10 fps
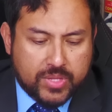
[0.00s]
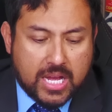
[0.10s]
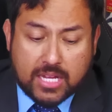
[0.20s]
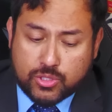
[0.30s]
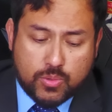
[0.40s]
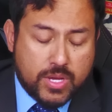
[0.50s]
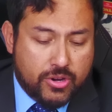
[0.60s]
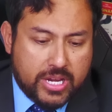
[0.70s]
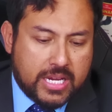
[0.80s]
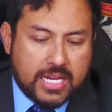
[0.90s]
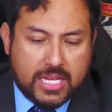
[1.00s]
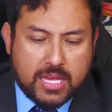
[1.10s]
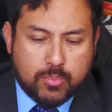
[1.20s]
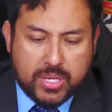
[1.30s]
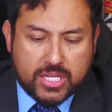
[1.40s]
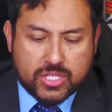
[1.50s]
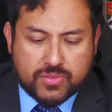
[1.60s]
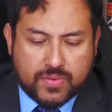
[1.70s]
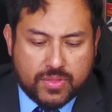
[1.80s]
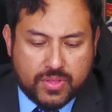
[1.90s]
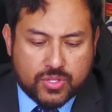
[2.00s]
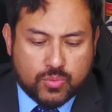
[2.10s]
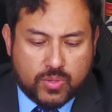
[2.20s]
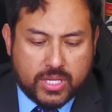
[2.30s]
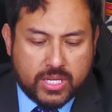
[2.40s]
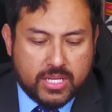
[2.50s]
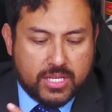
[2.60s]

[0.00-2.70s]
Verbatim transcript: Uh, 288 pages for this one.